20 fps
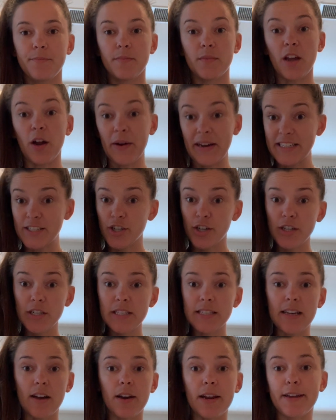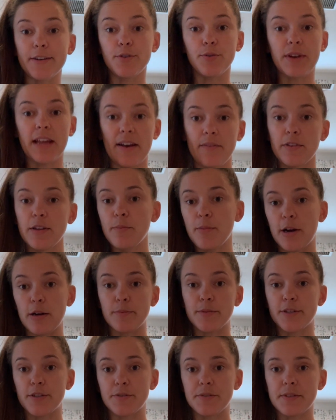All right, turns out I don't have any
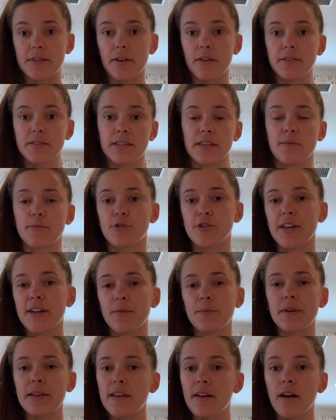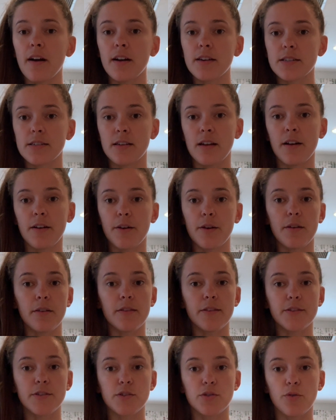barbecue sauce and I'm trying really hard to not go to
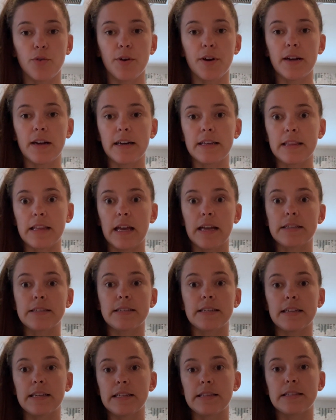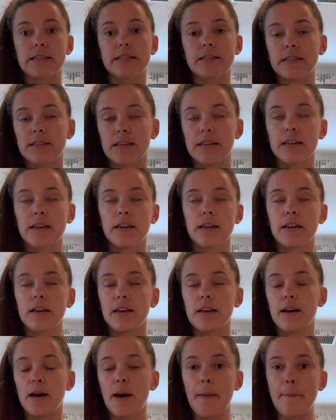the store unless it's
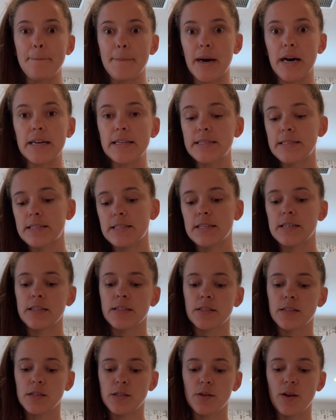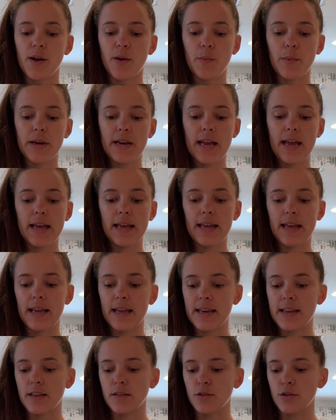a must. So I went
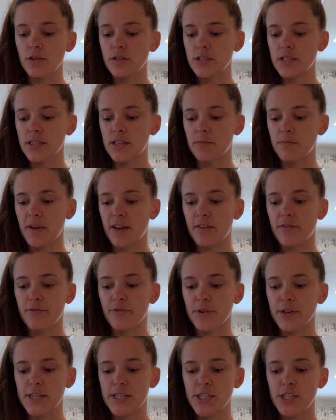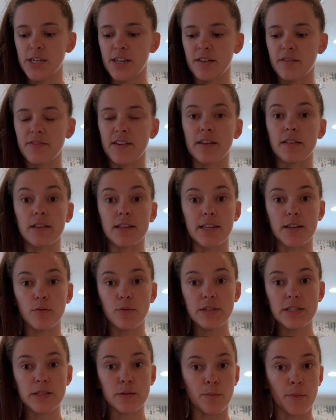ahead and looked in my fridge and I found
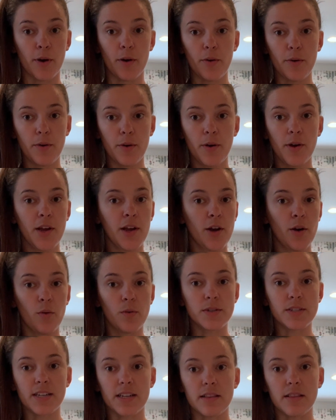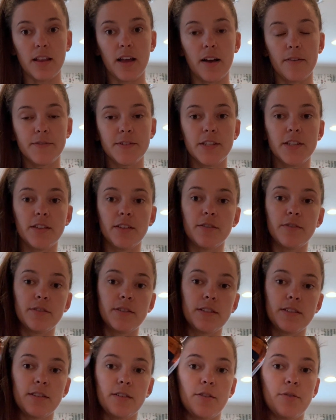liquid smoke, which I love to use.
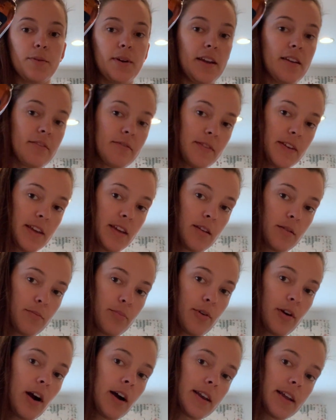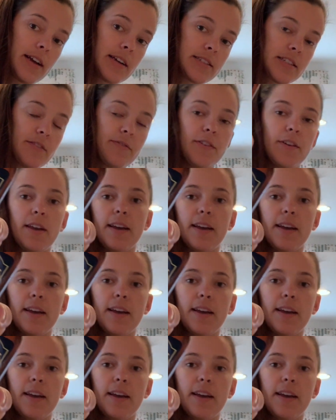It's a great vegan product if you